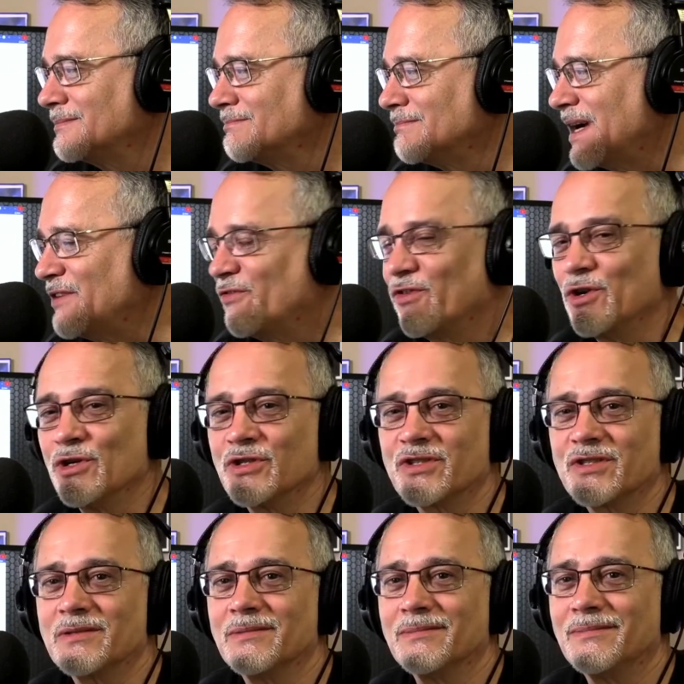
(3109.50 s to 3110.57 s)
my
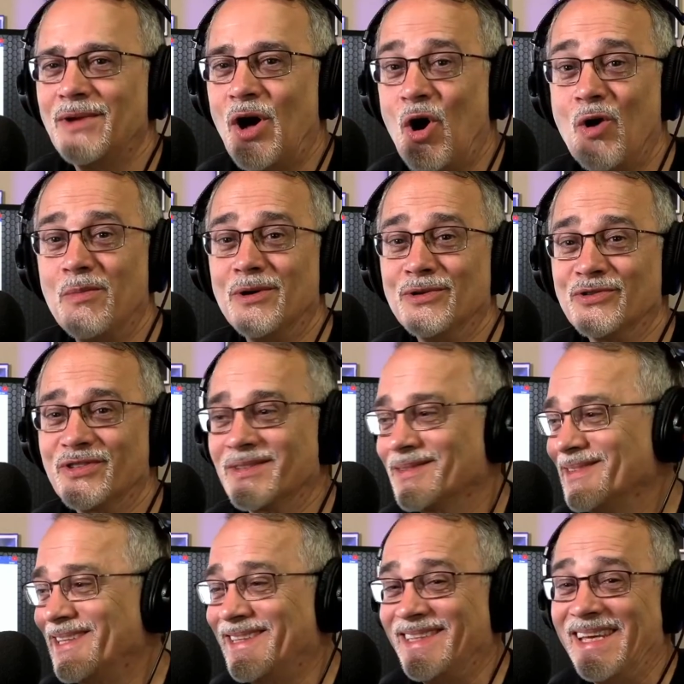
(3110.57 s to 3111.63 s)
first almost
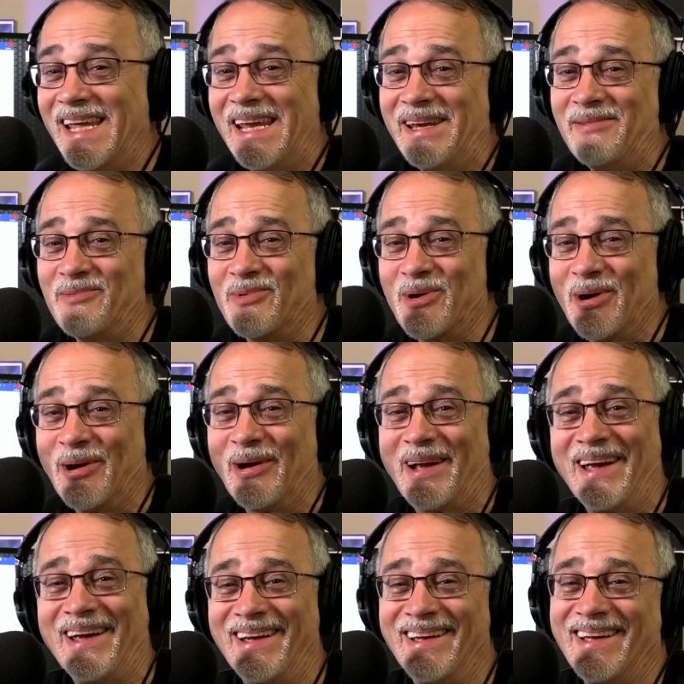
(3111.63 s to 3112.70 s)
didn't
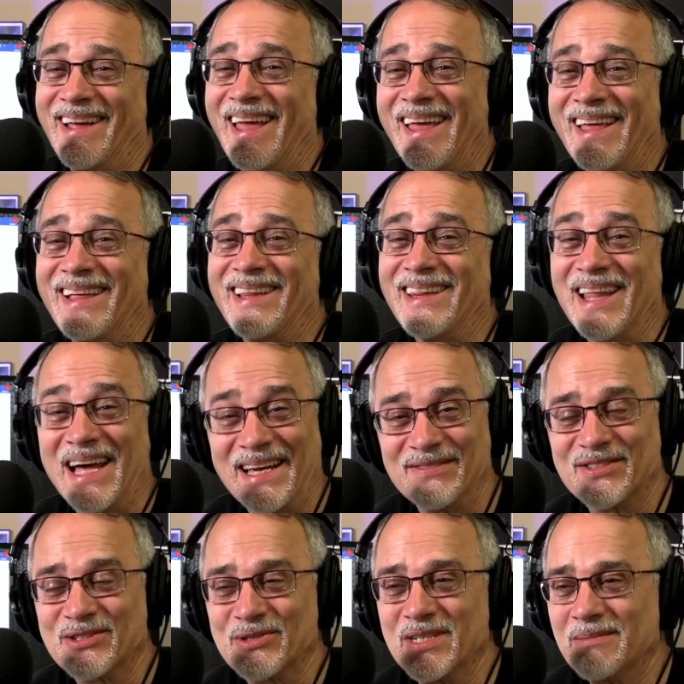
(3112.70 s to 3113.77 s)
work live
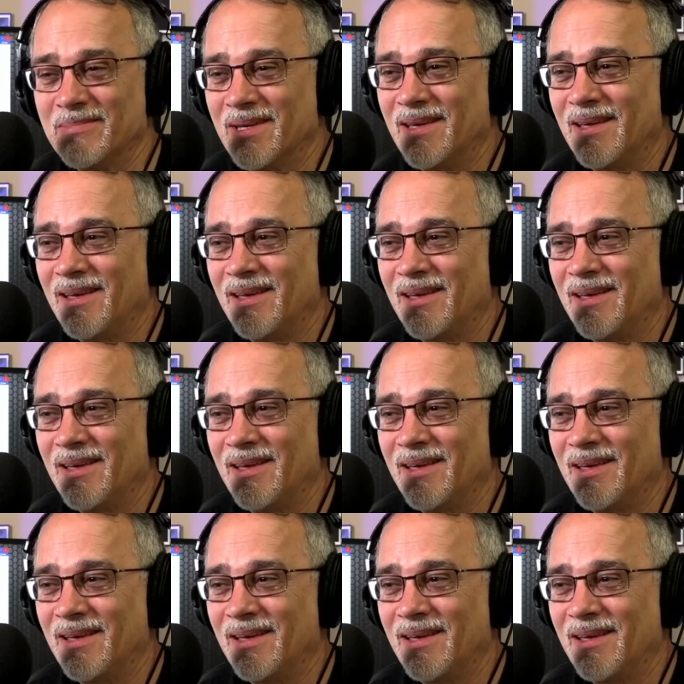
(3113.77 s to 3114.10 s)
stream.